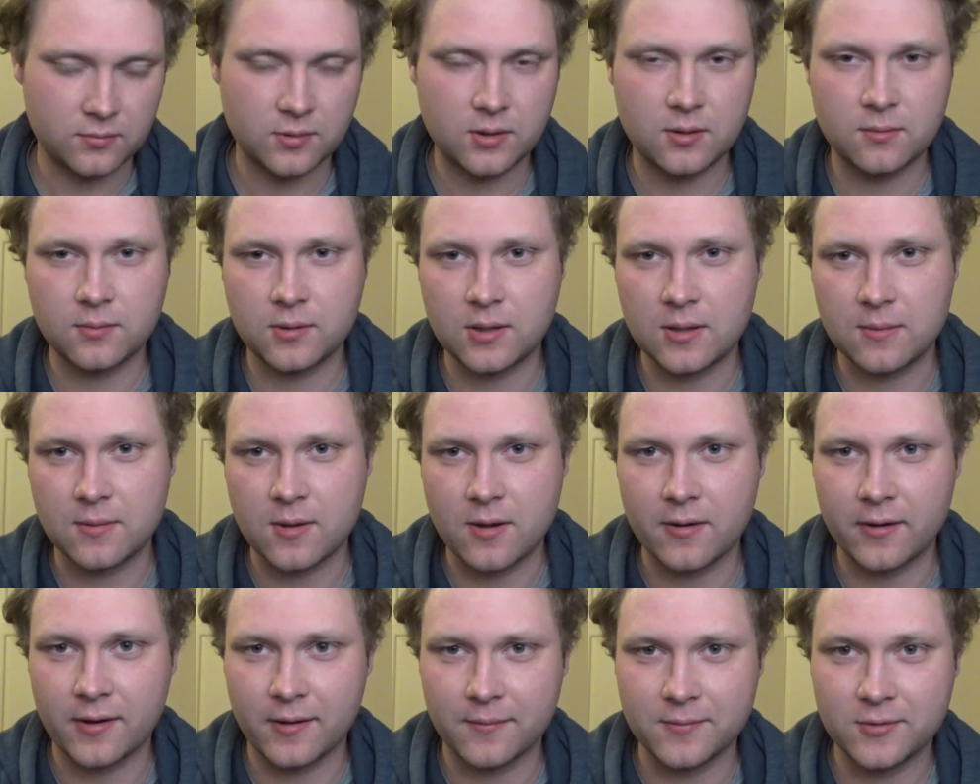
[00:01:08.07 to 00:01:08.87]
Yeah, keep
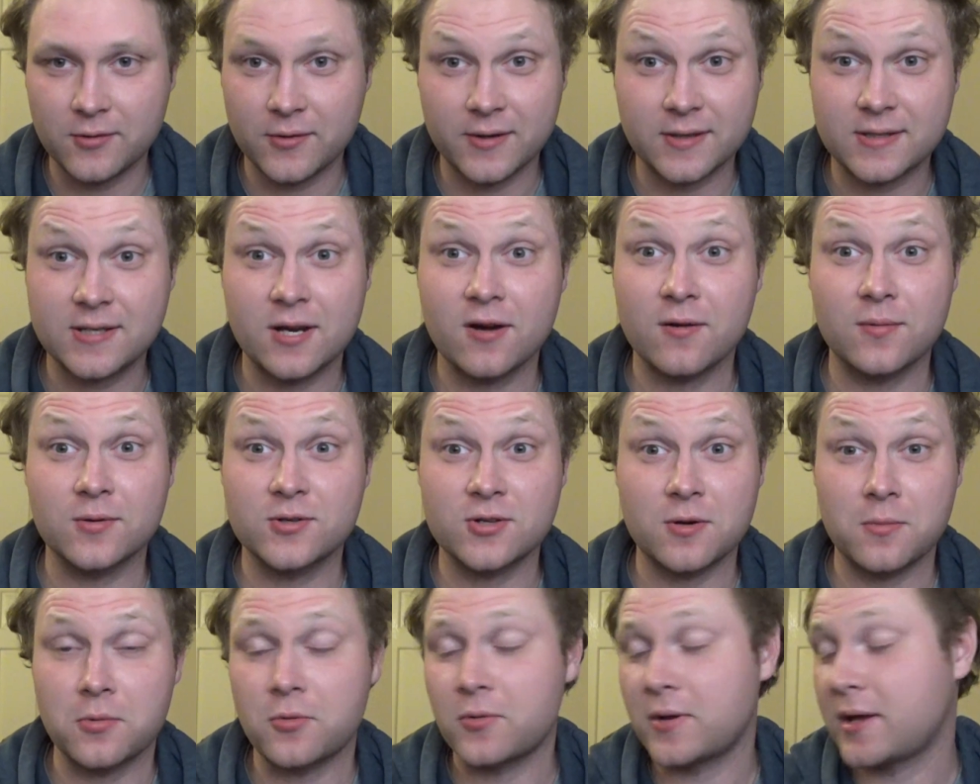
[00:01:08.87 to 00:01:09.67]
going. I'm doing a terrible
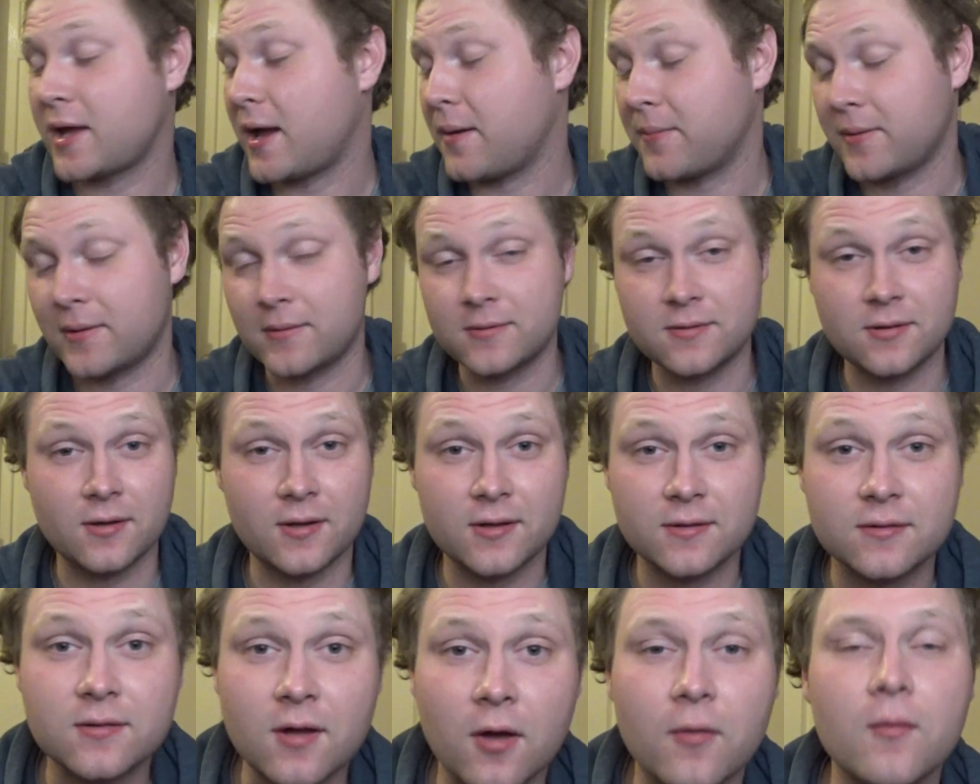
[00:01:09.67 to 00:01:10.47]
job at recapping, so
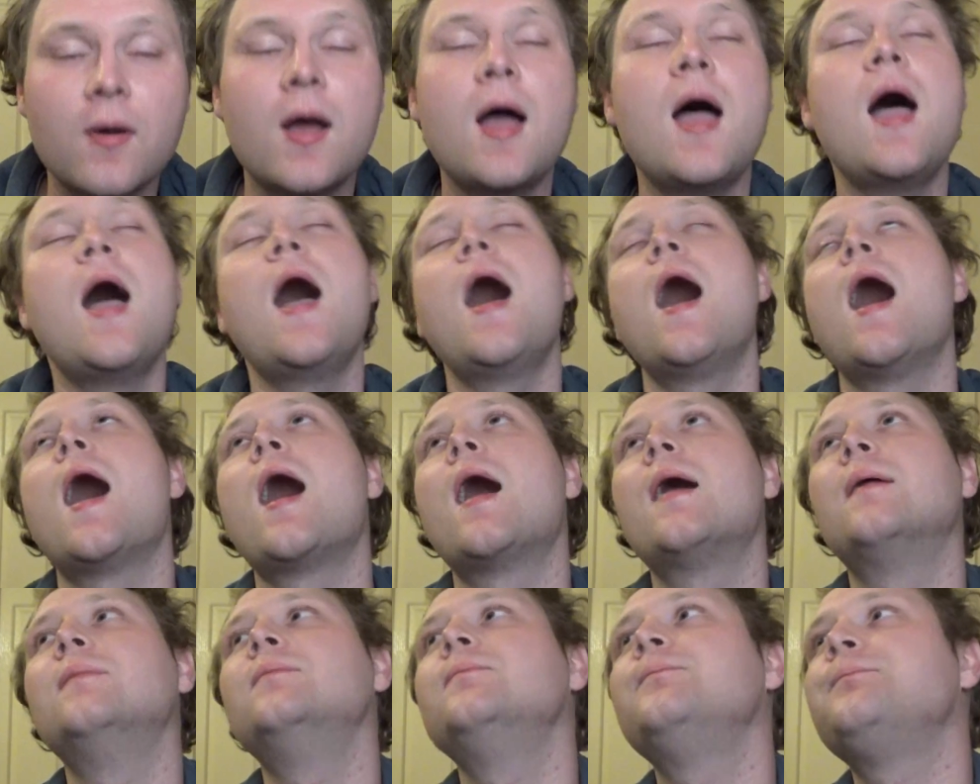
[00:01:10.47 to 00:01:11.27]
let's go.
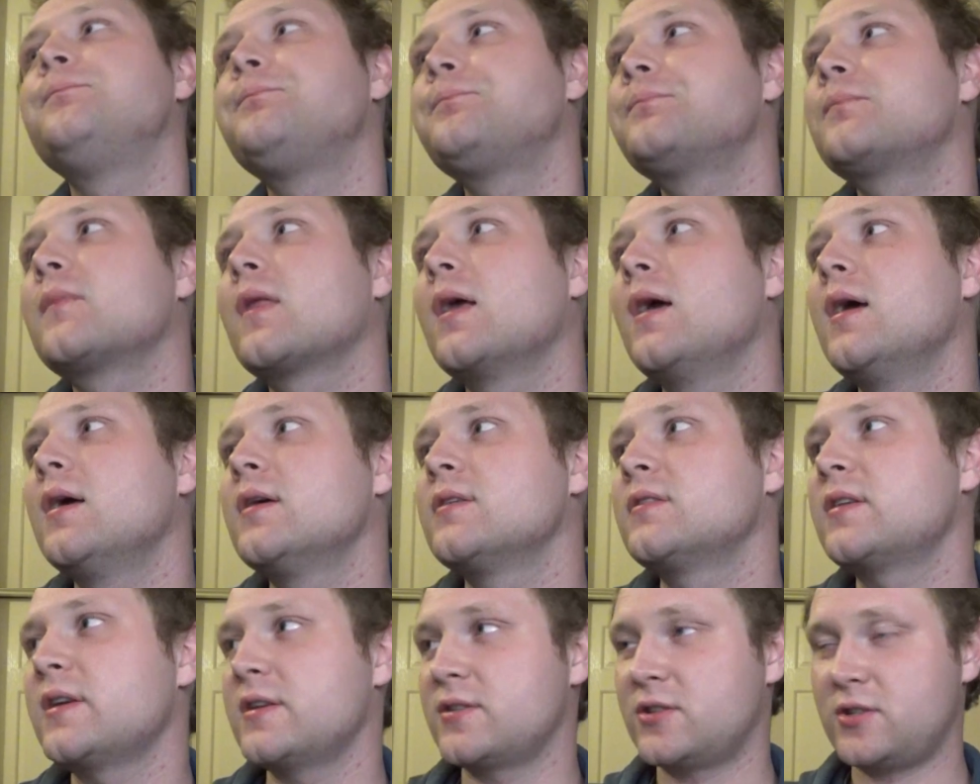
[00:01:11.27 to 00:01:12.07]
So
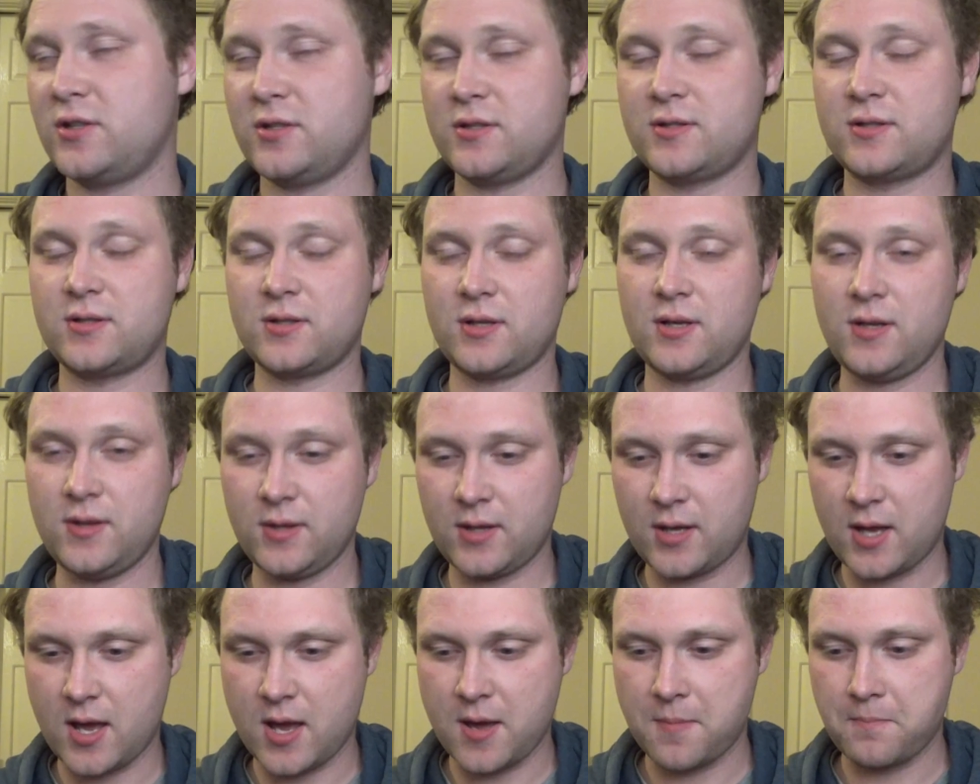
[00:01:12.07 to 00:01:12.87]
yeah, she's in
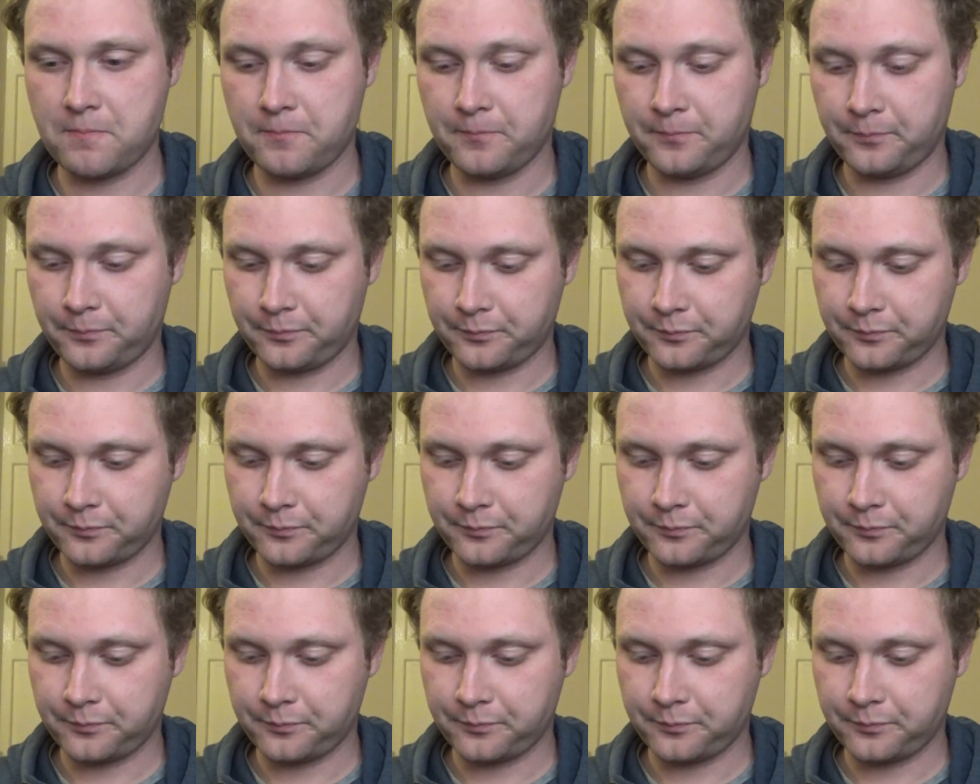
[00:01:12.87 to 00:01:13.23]
the game,